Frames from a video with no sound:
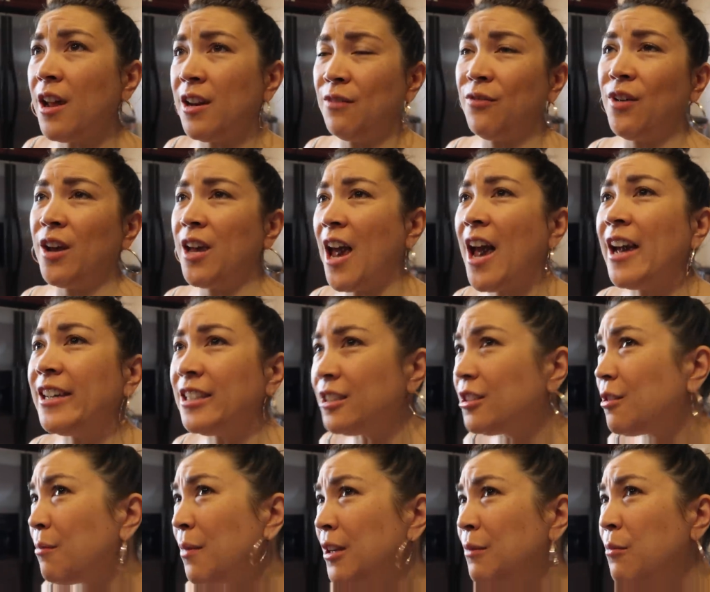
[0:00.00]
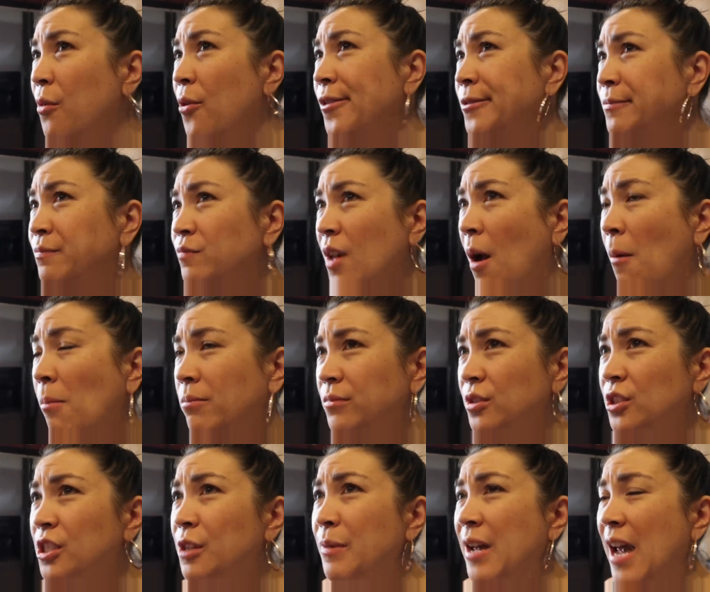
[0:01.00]
and if I can't eat them anymore,
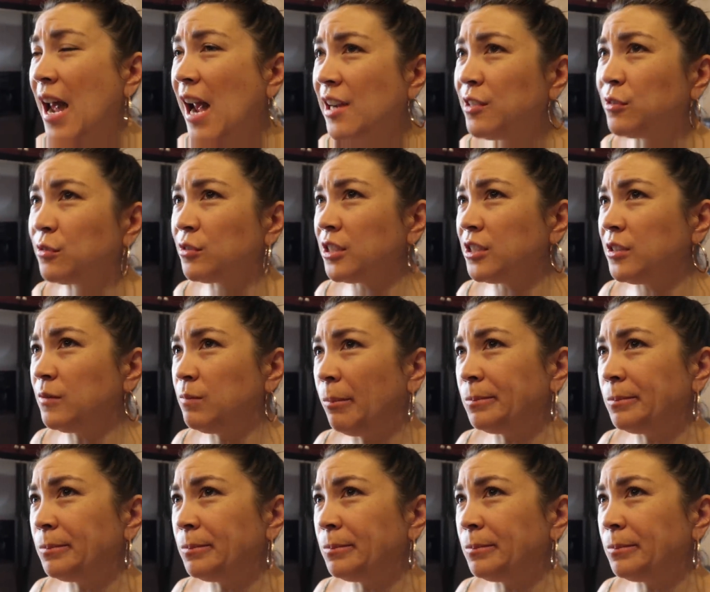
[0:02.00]
I'm gonna be angry.